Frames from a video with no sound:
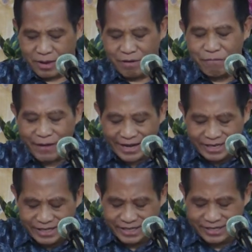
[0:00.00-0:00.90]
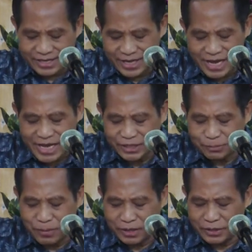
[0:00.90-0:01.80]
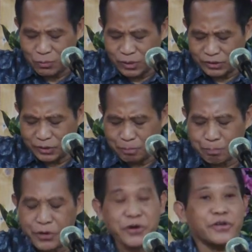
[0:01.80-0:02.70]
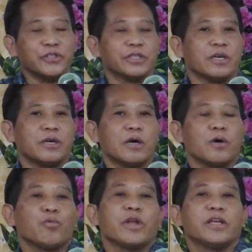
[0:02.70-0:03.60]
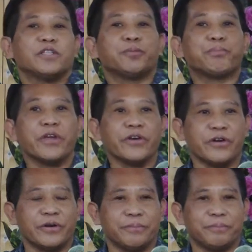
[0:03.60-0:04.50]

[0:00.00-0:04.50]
And finally, his body was pierced with a spear.